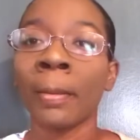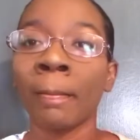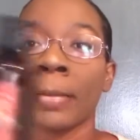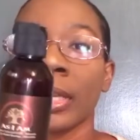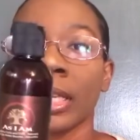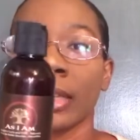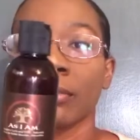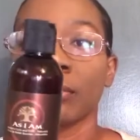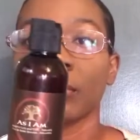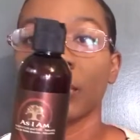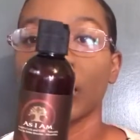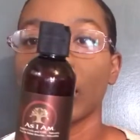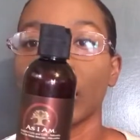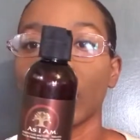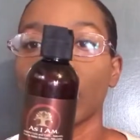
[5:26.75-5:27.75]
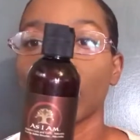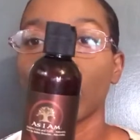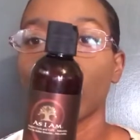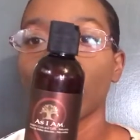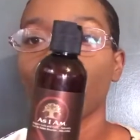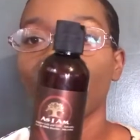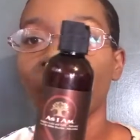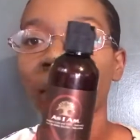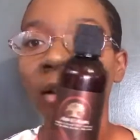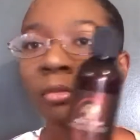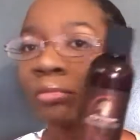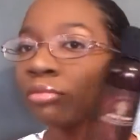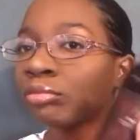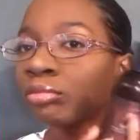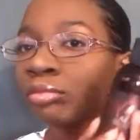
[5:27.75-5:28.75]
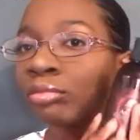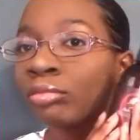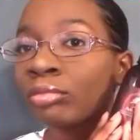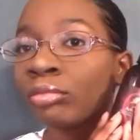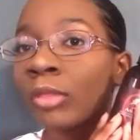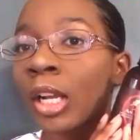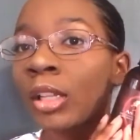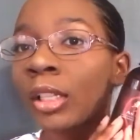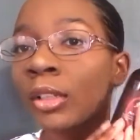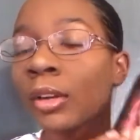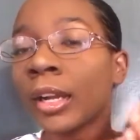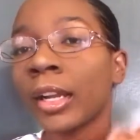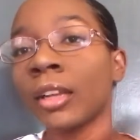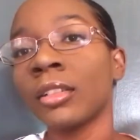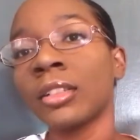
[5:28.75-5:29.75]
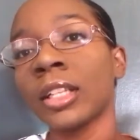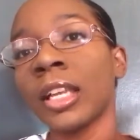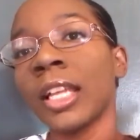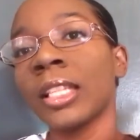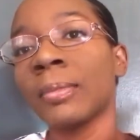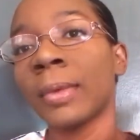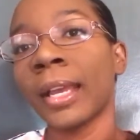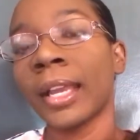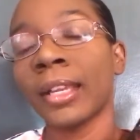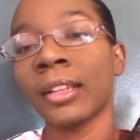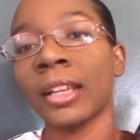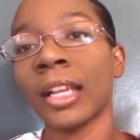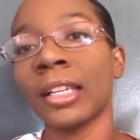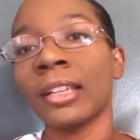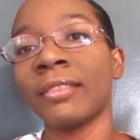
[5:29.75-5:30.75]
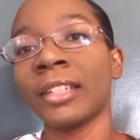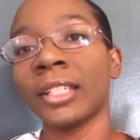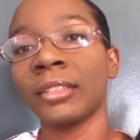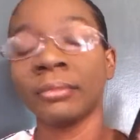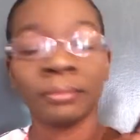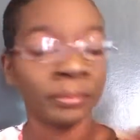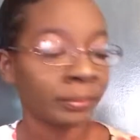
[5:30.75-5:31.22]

But yeah, this one right here, Holy Grail, it's bae, I love it.